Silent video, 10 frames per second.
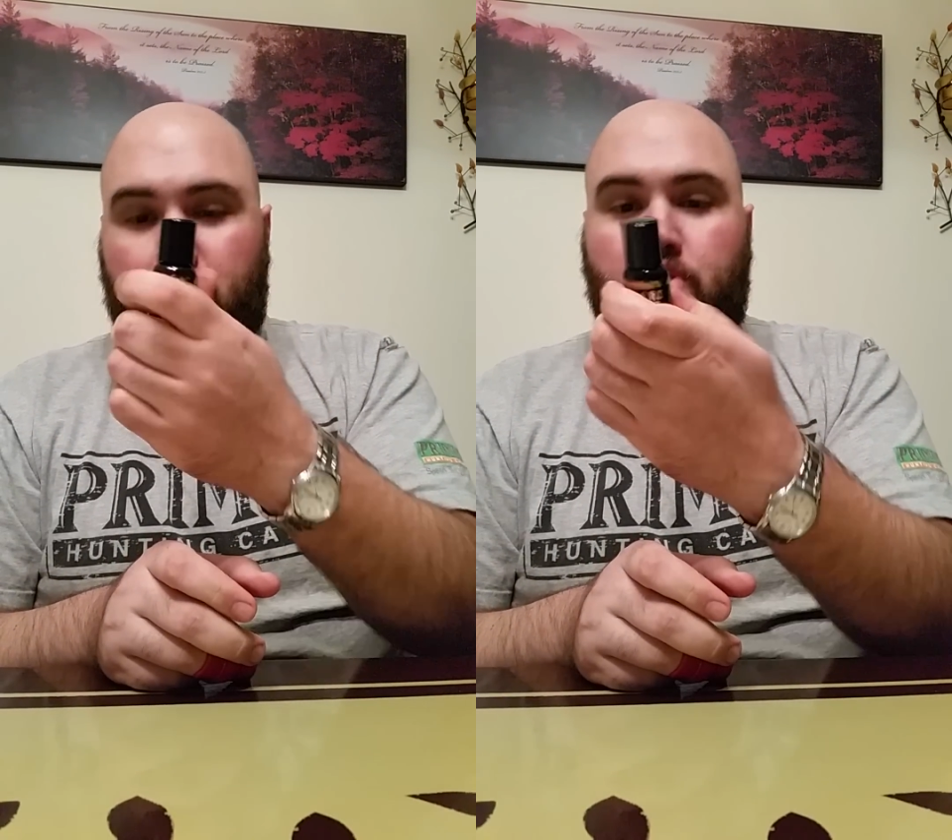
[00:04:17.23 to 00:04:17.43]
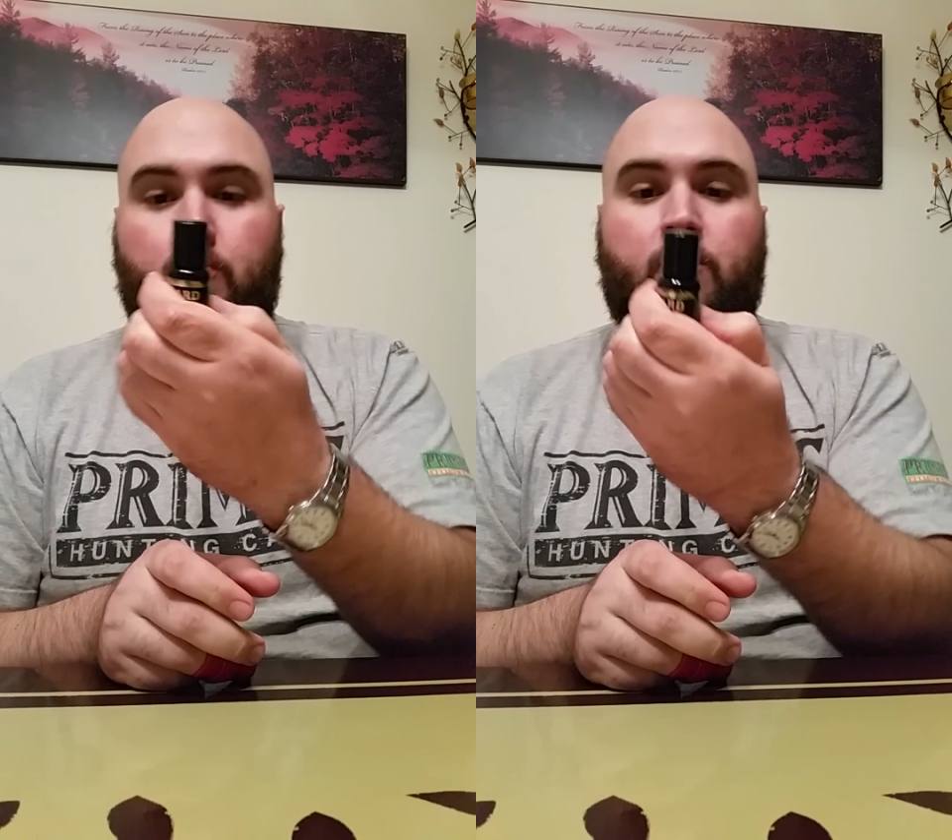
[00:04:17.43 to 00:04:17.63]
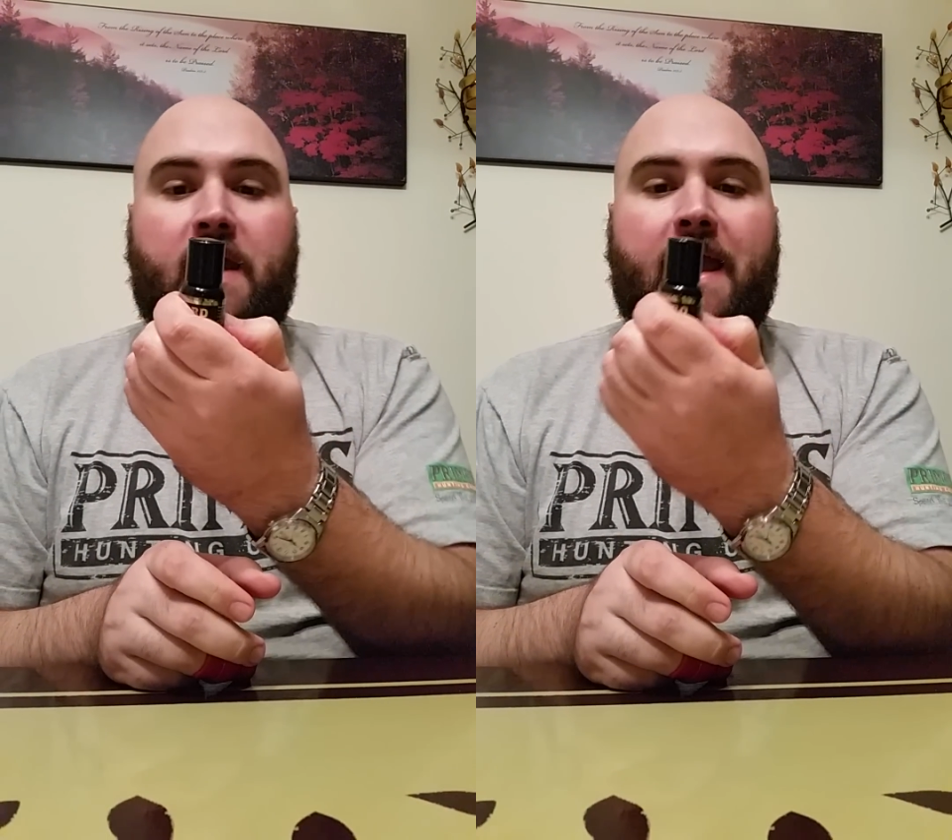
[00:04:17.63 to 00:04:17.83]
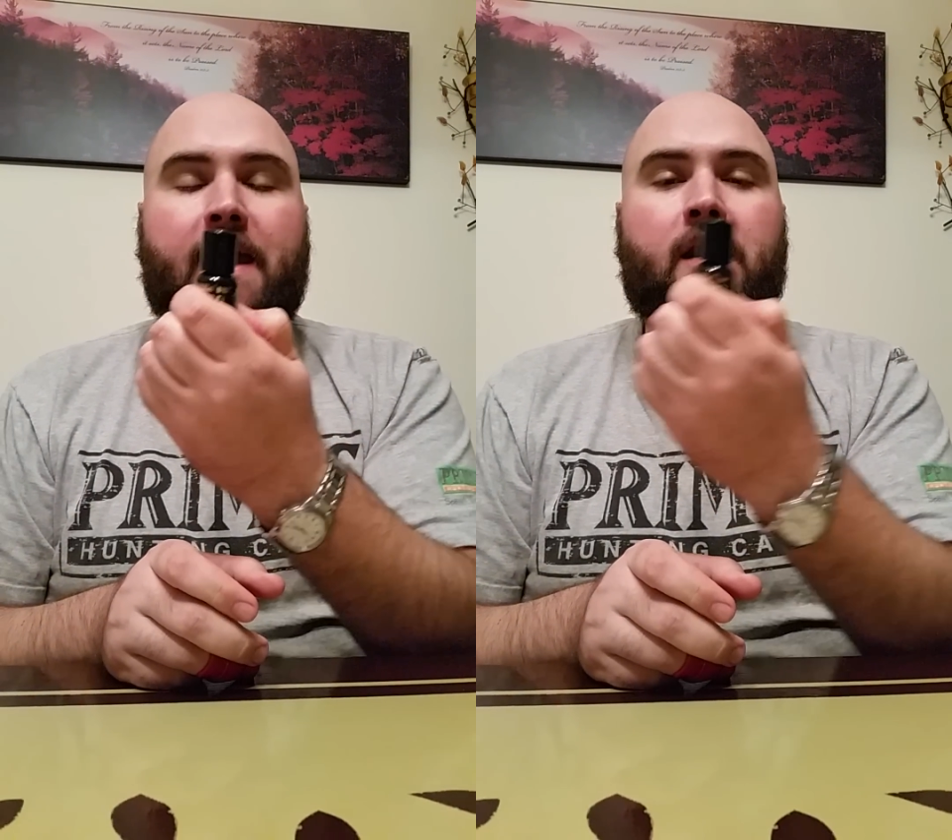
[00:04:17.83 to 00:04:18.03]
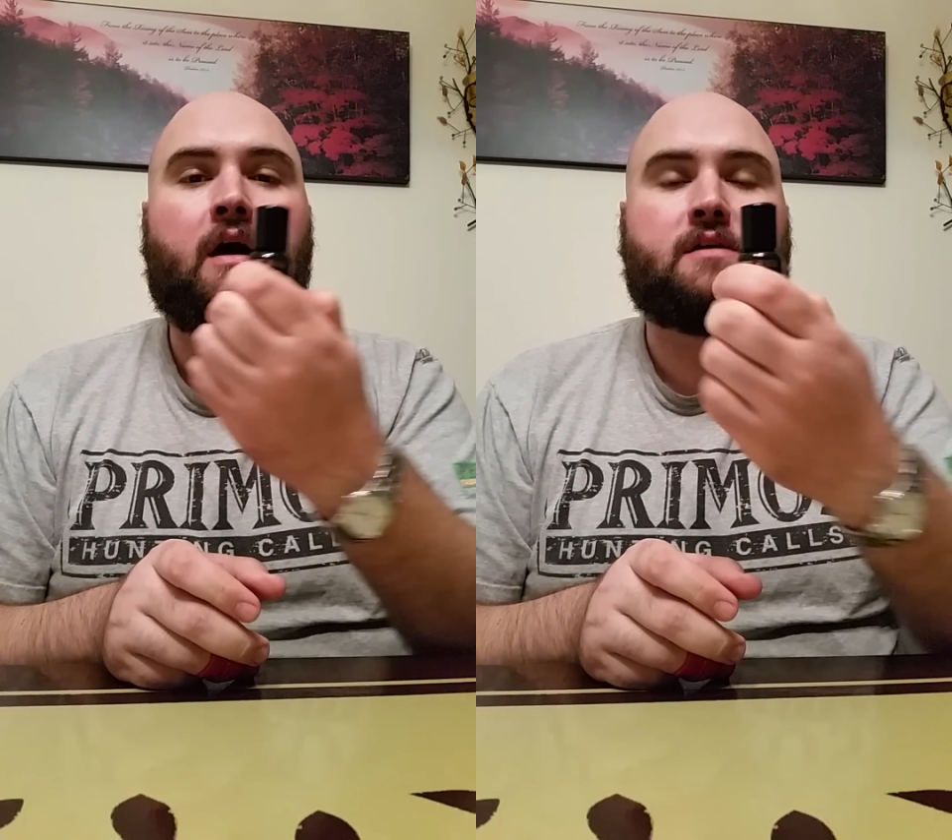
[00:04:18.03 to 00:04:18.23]
You
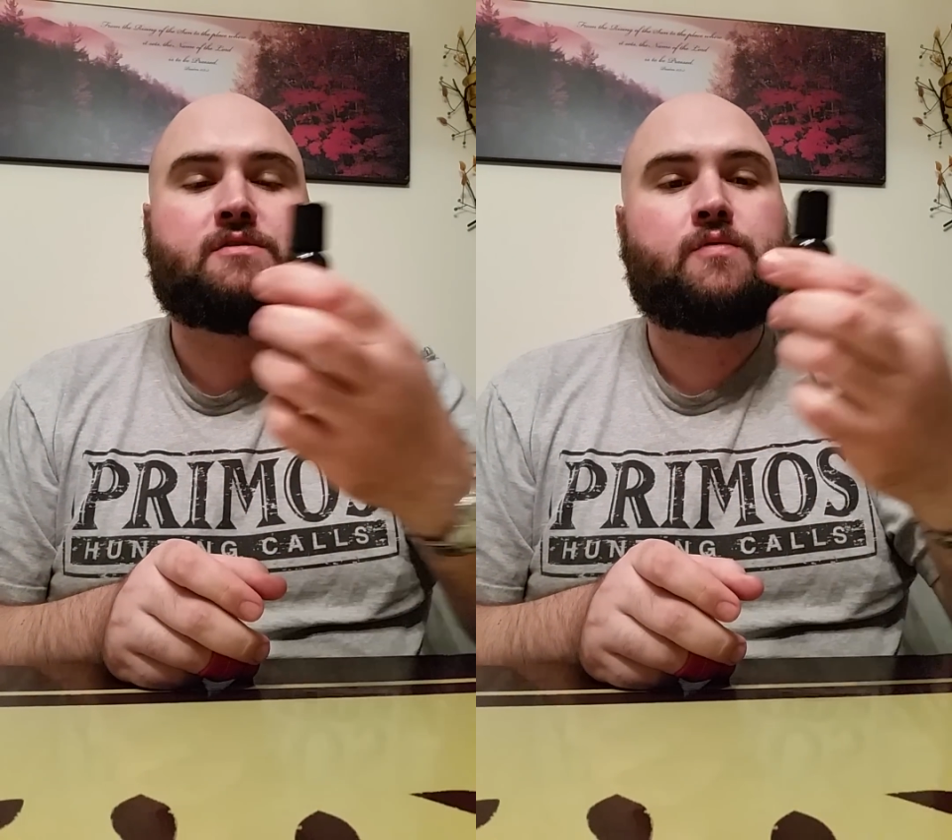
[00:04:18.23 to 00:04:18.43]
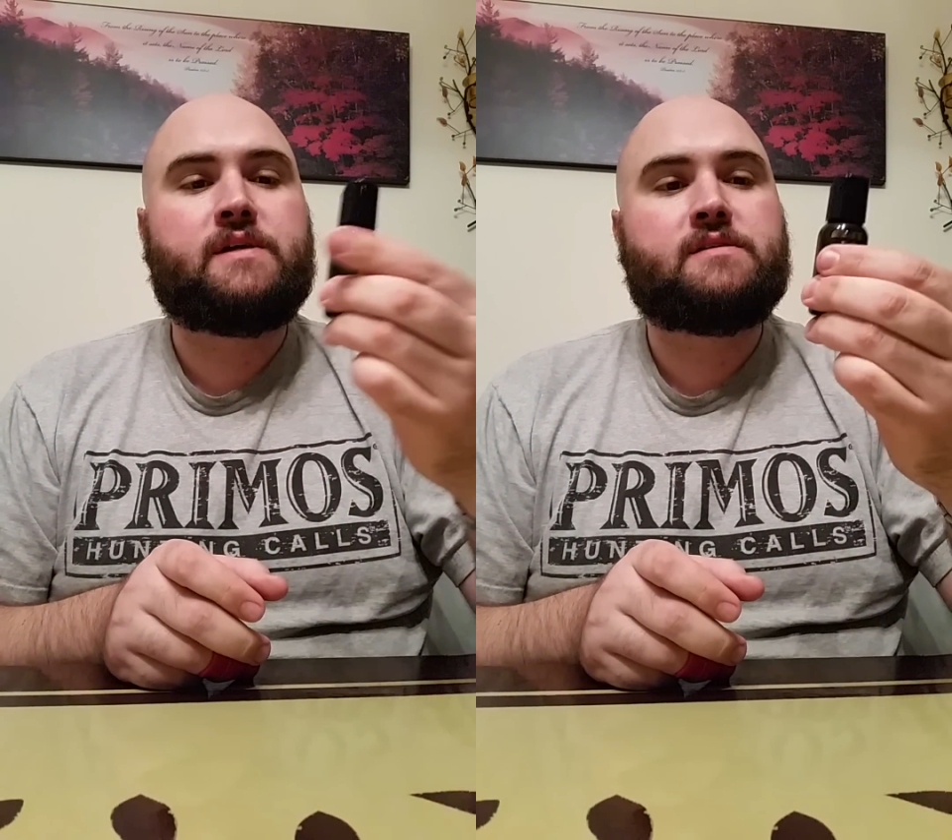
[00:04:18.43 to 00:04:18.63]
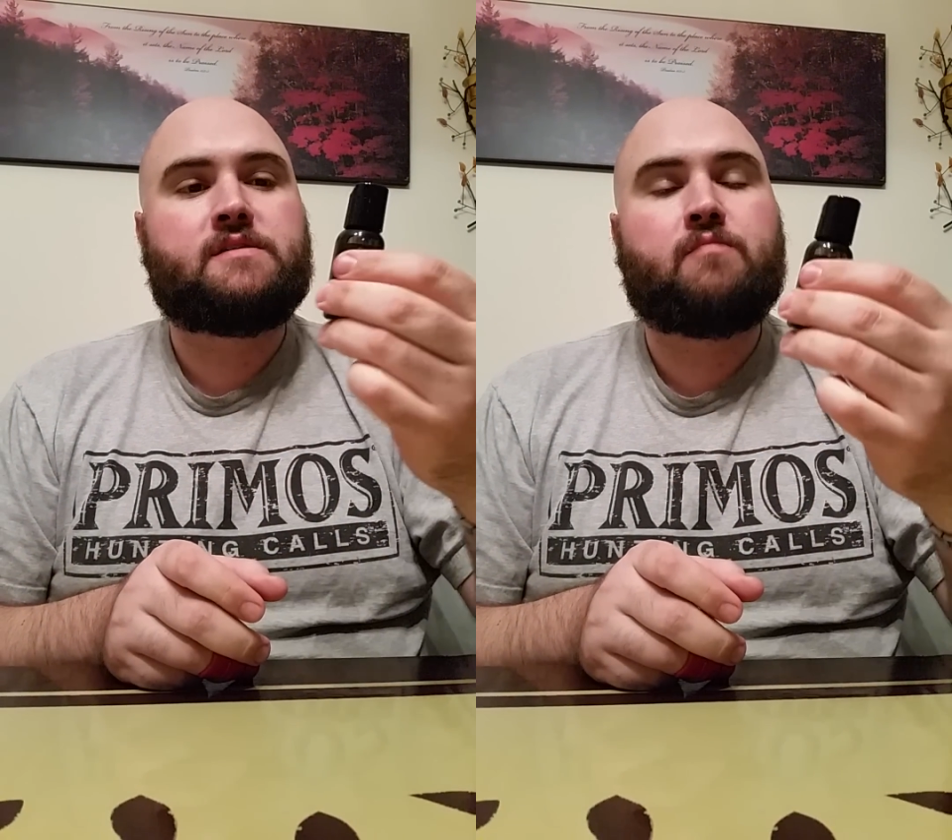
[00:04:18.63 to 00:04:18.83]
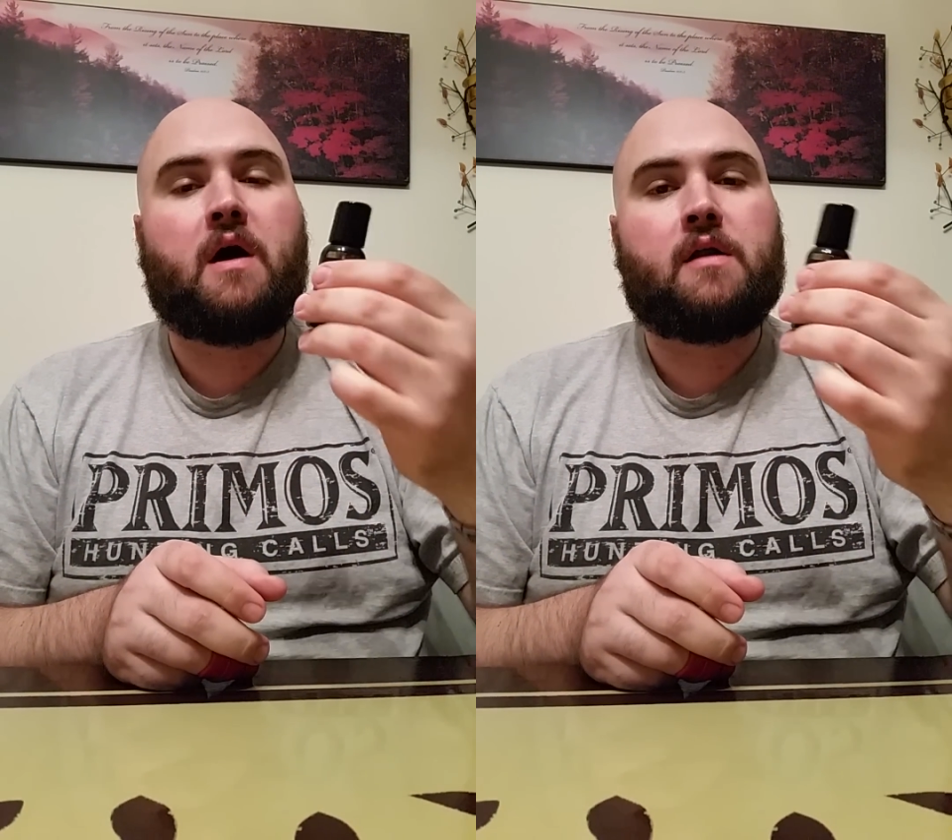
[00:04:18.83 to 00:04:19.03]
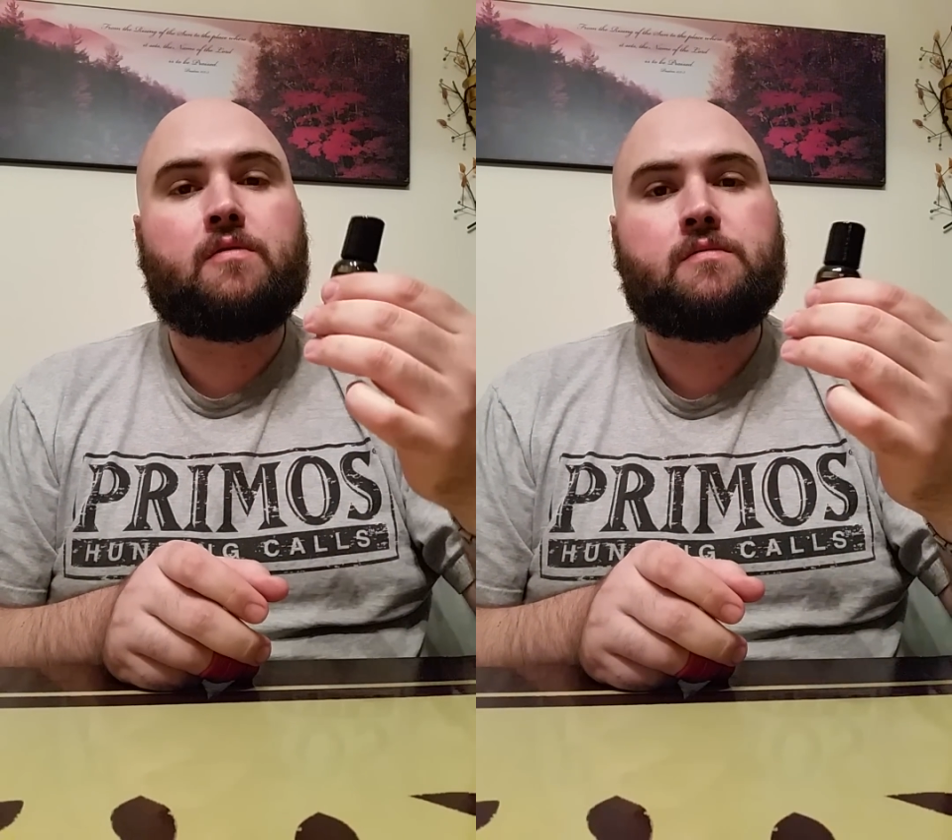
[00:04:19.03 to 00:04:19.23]
cannot squeeze this
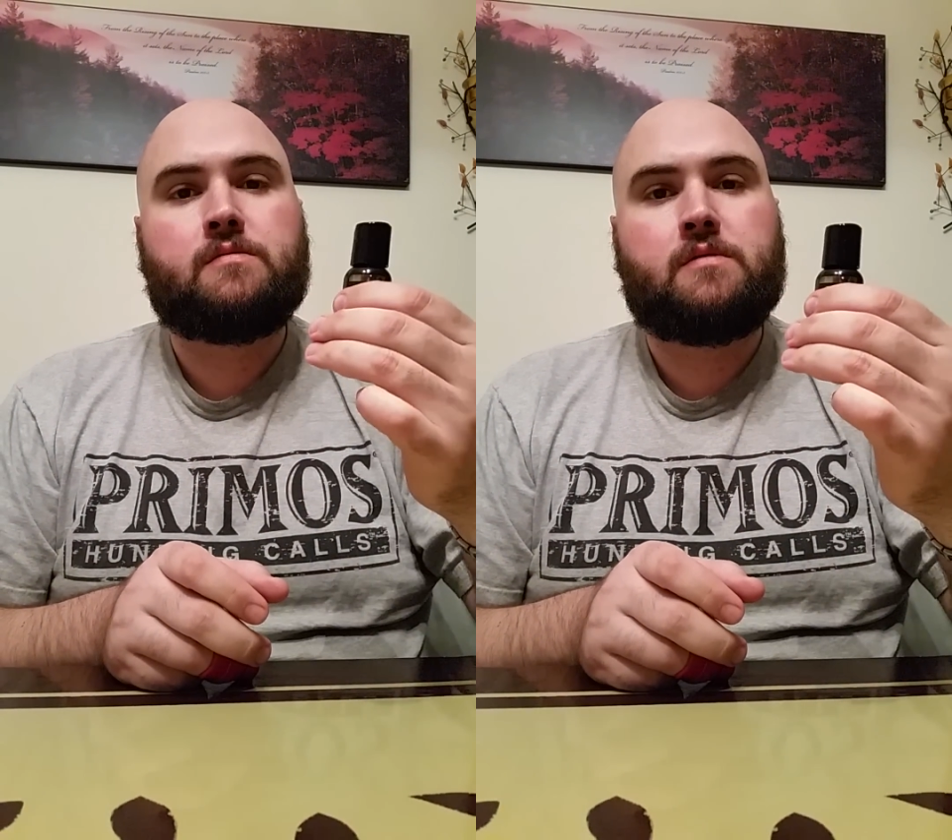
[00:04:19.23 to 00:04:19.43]
bottle.